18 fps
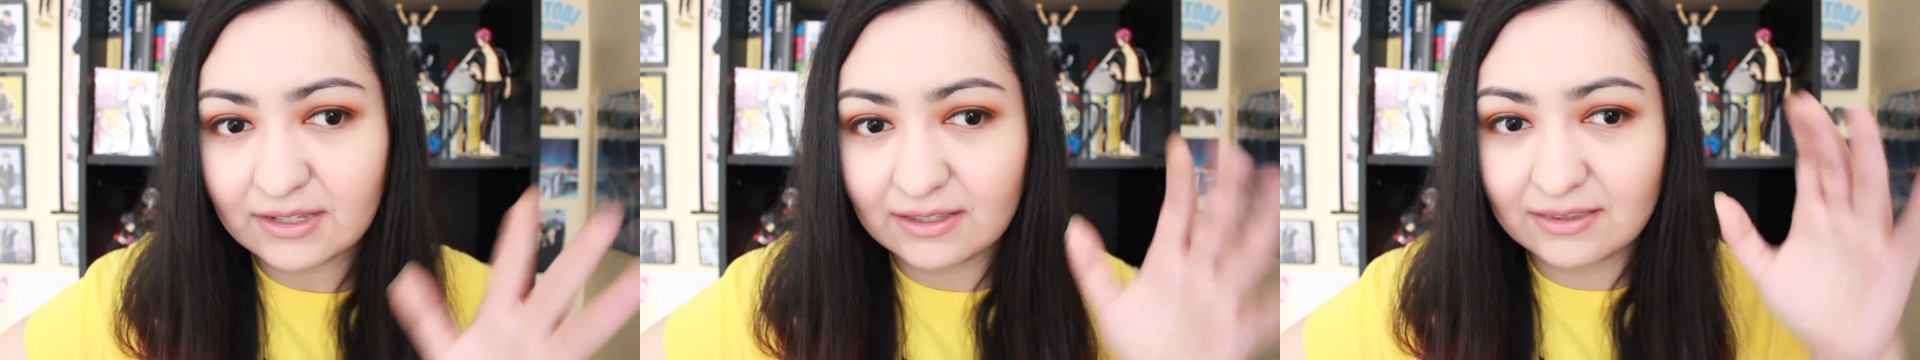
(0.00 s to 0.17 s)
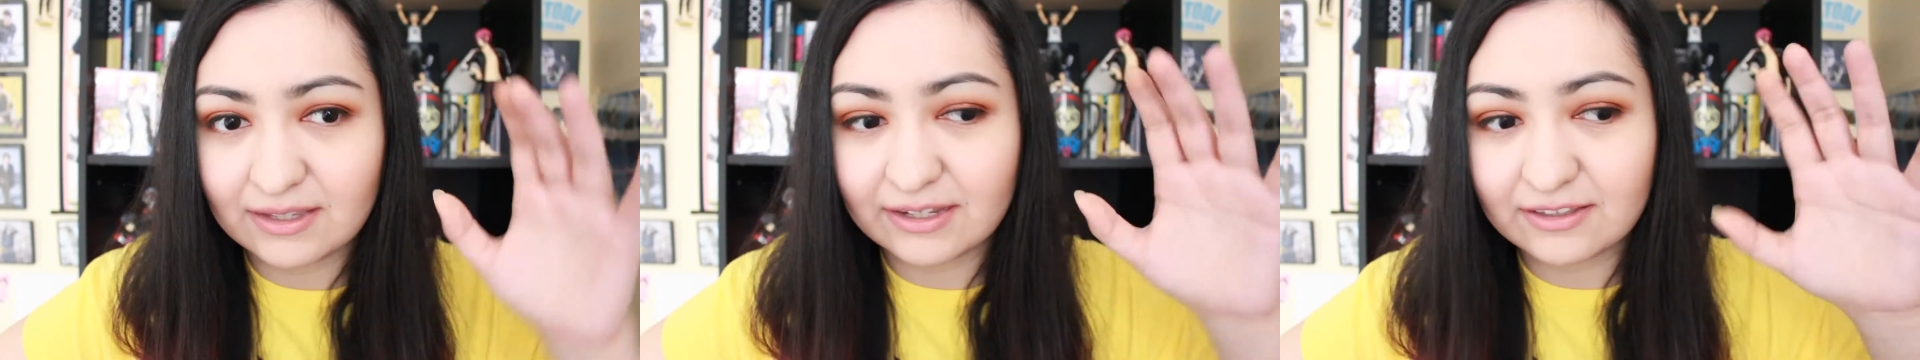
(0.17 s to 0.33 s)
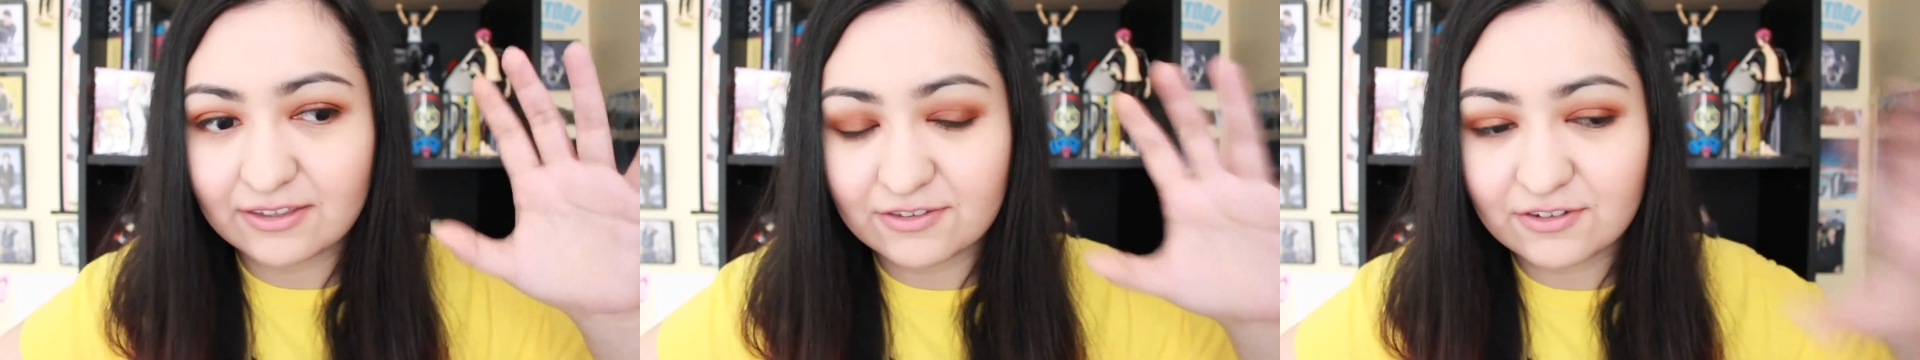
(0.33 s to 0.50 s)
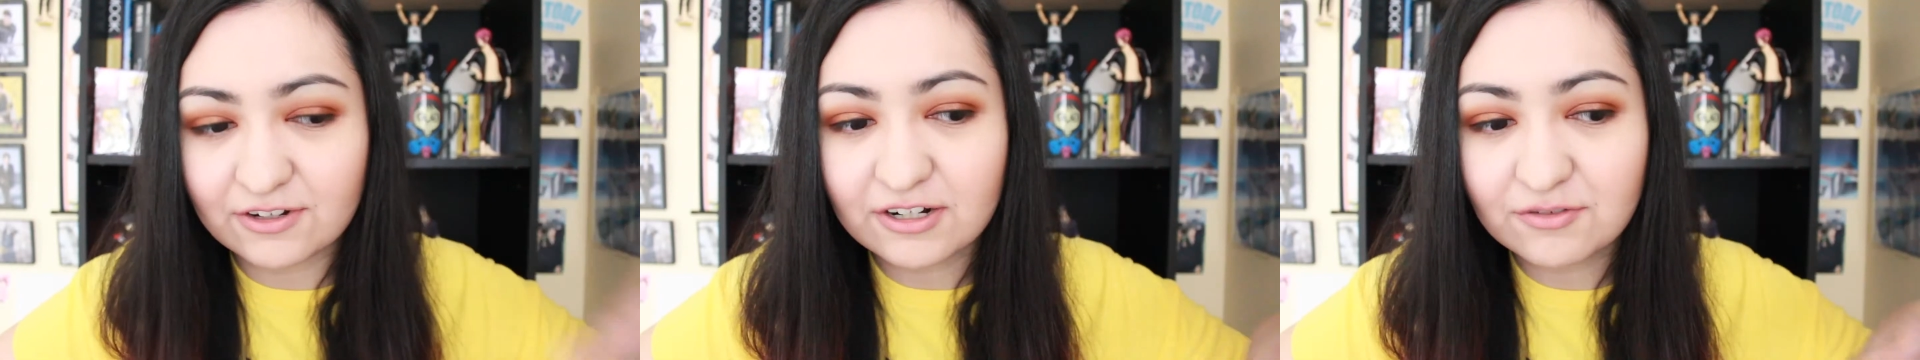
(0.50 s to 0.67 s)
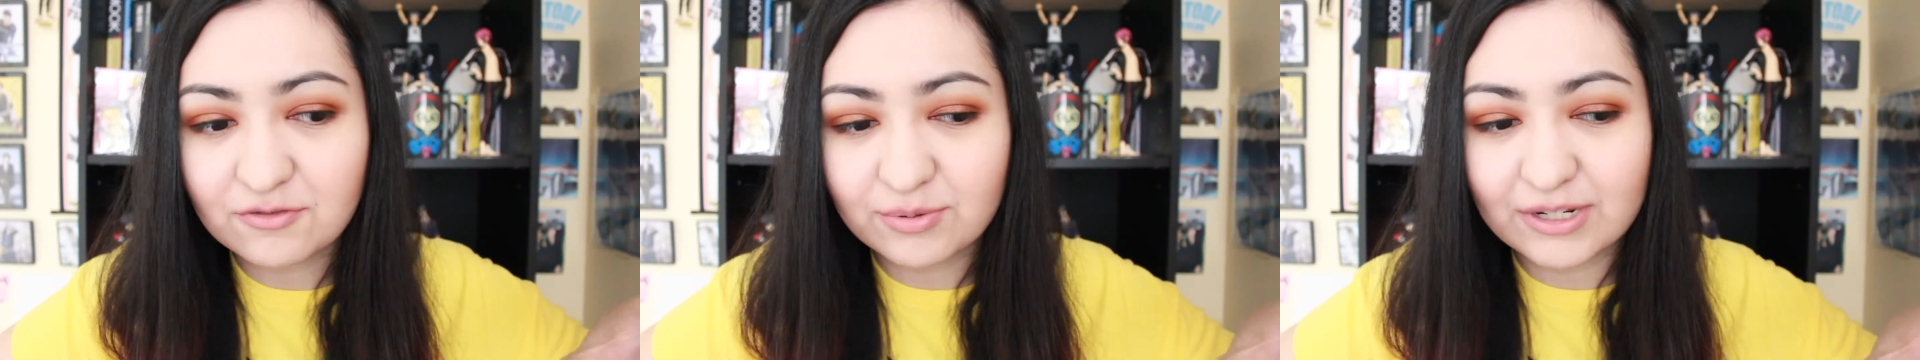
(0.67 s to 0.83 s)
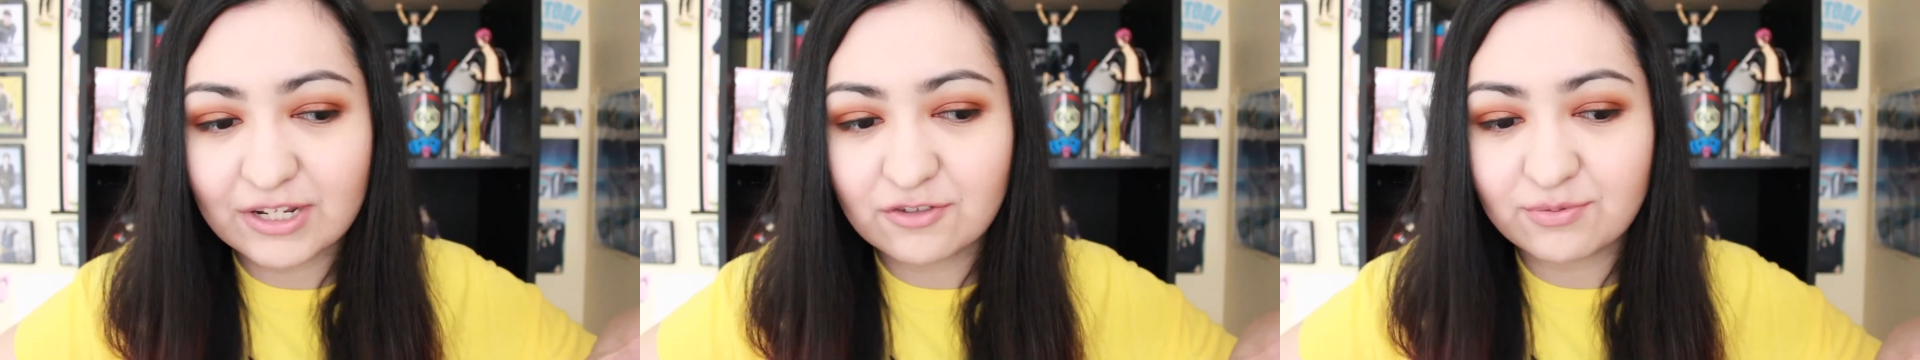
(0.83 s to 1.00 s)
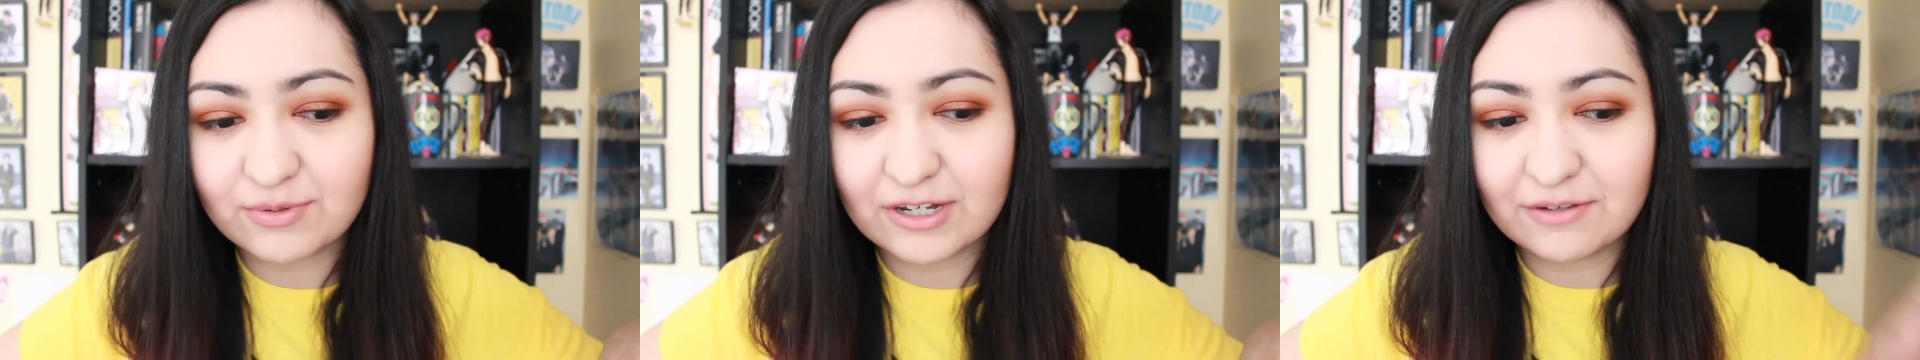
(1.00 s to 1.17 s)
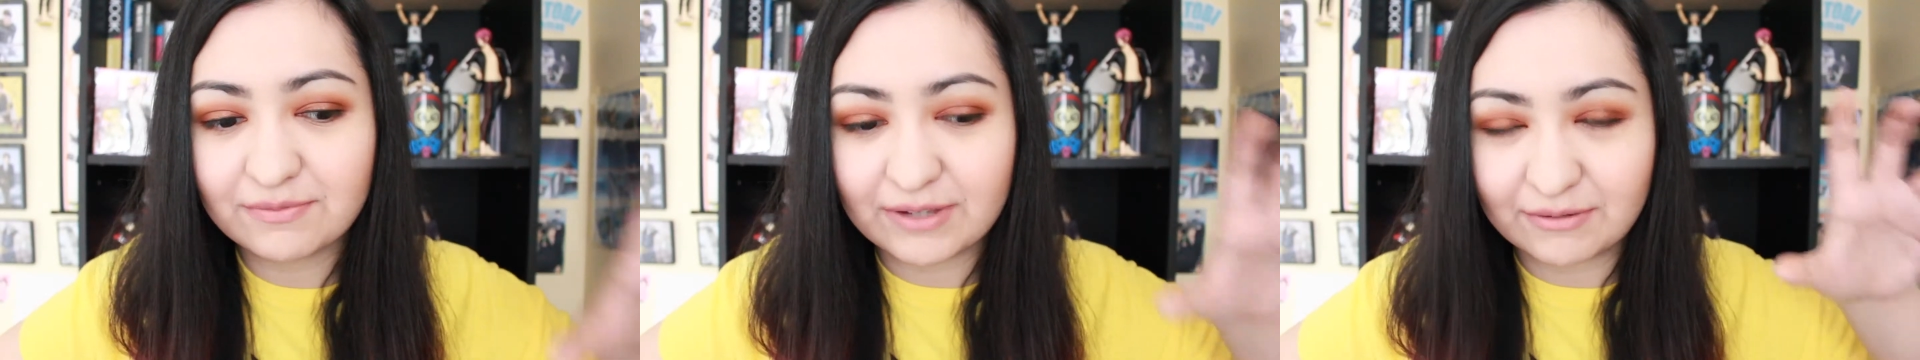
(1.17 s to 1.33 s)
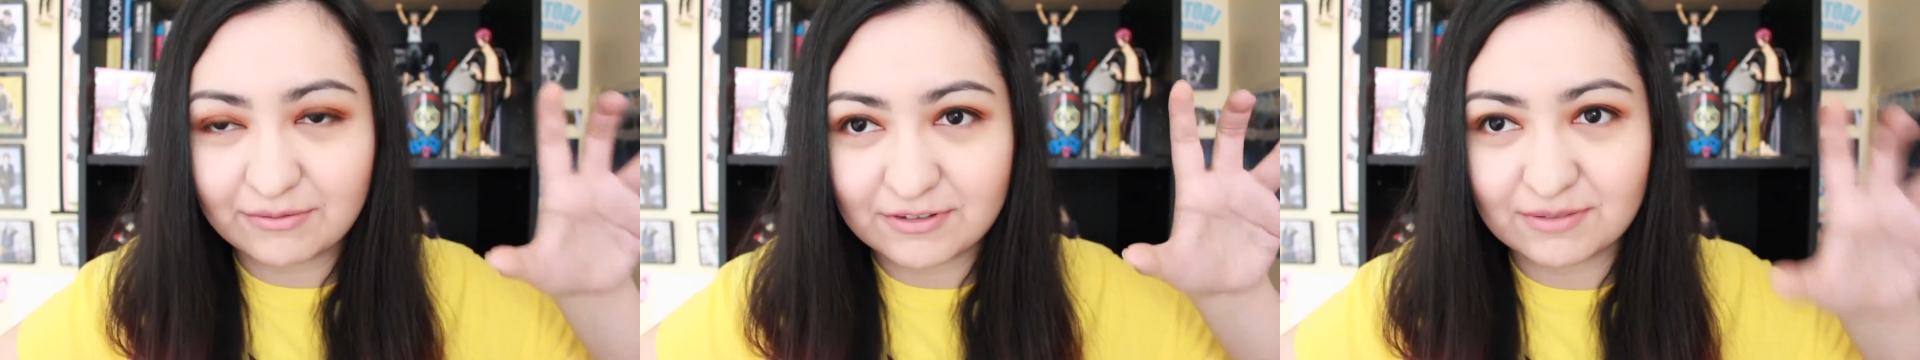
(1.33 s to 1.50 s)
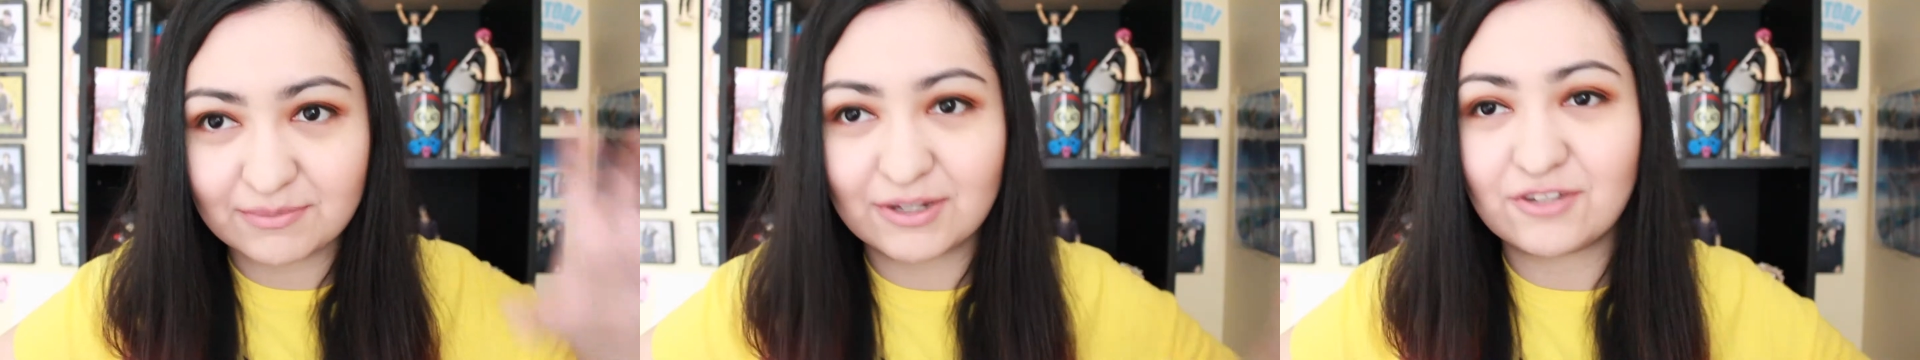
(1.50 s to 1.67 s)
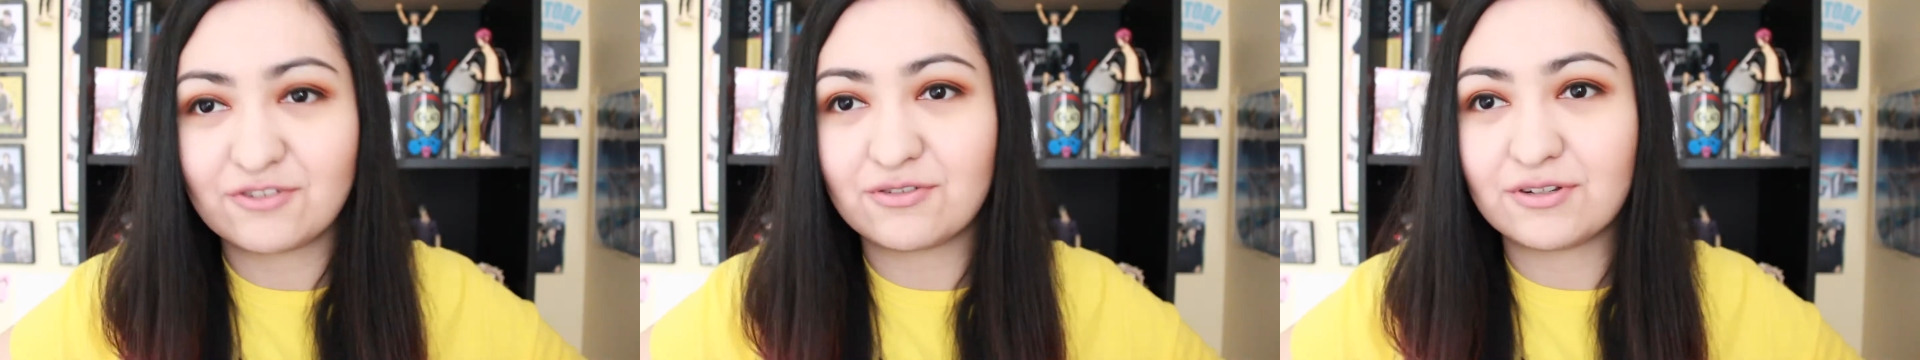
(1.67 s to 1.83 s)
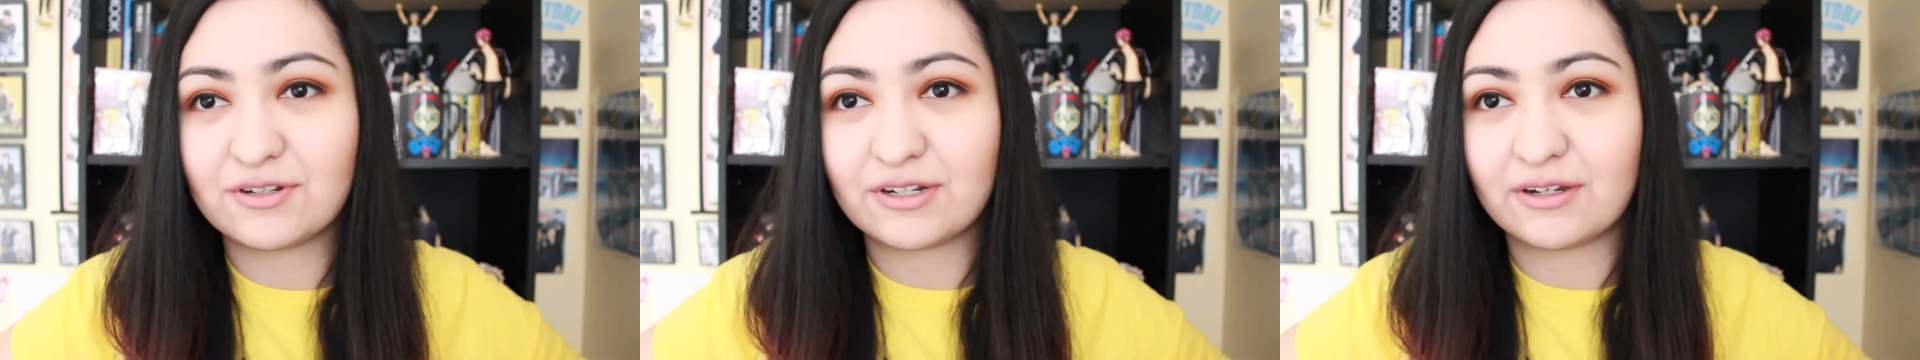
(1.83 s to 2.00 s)
like at the start of 2012, I was in my
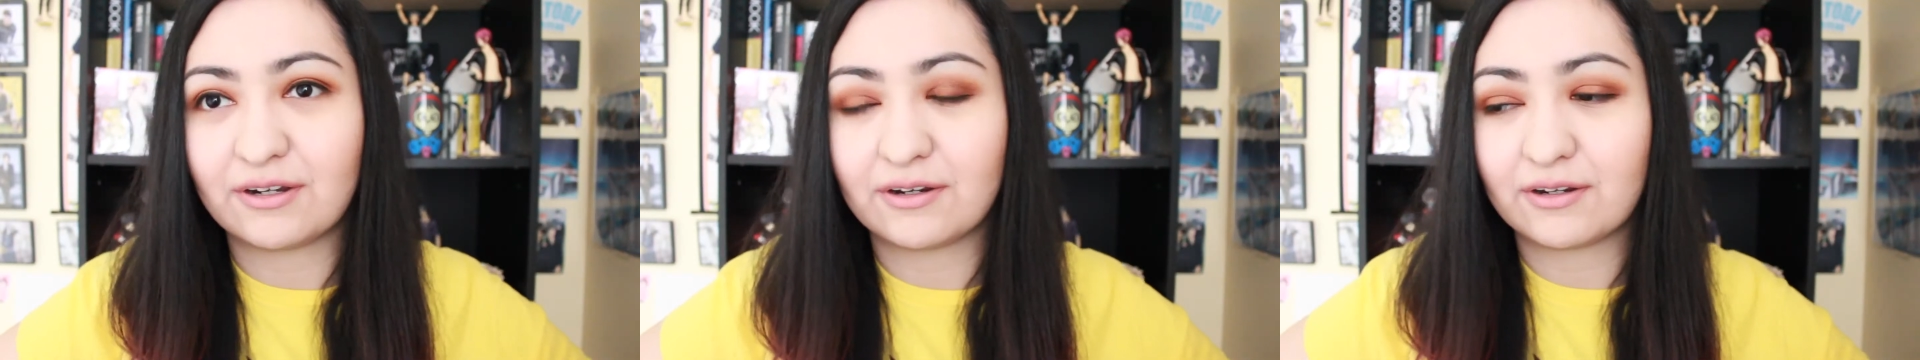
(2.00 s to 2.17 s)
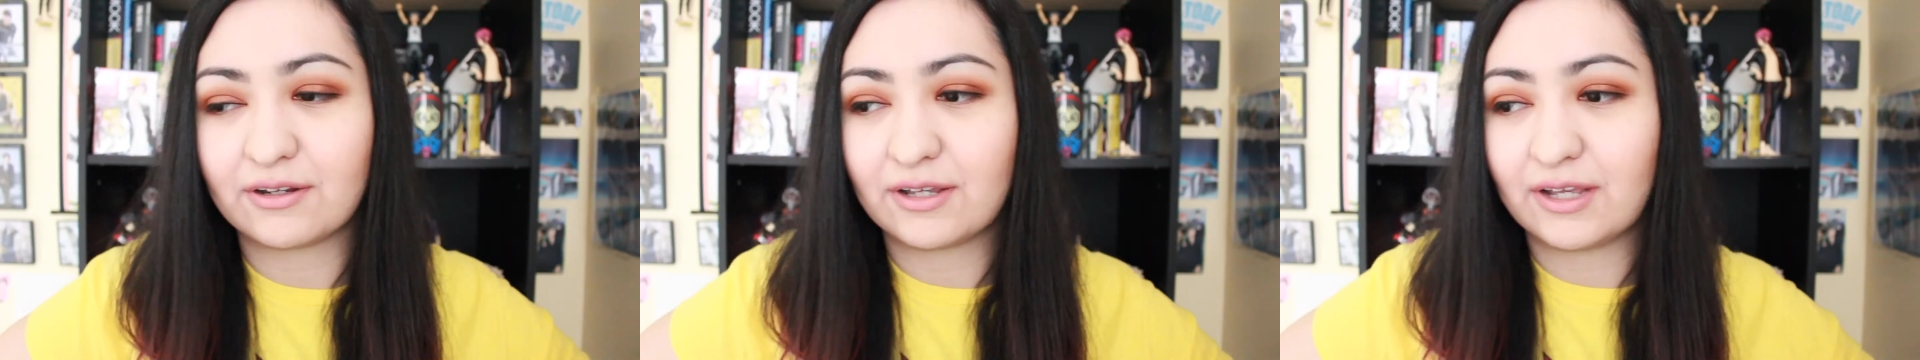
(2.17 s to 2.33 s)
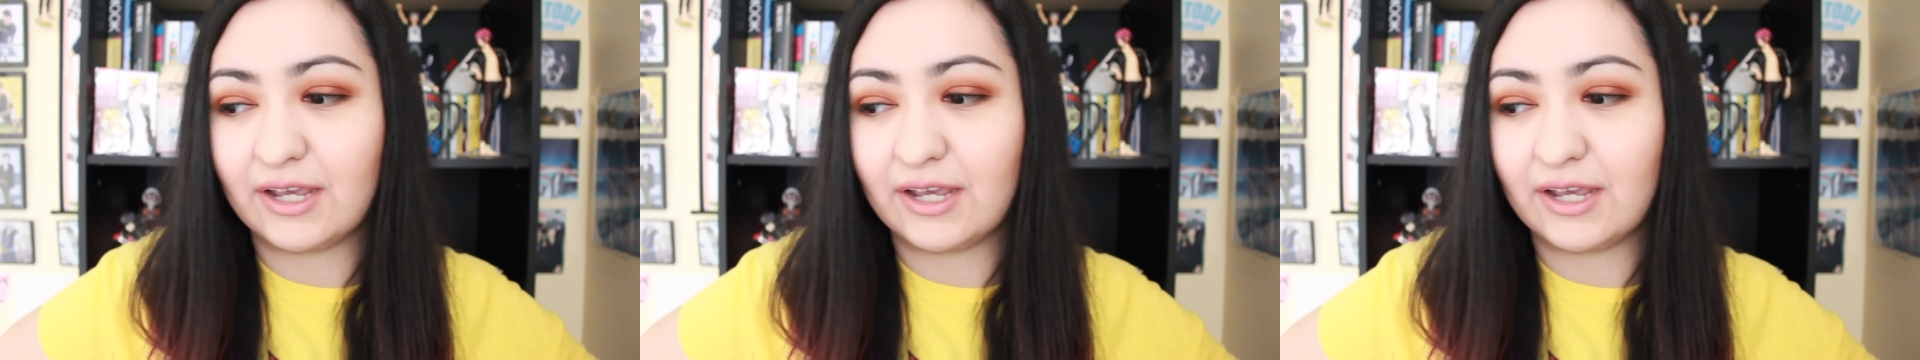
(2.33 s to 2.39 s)
junior year,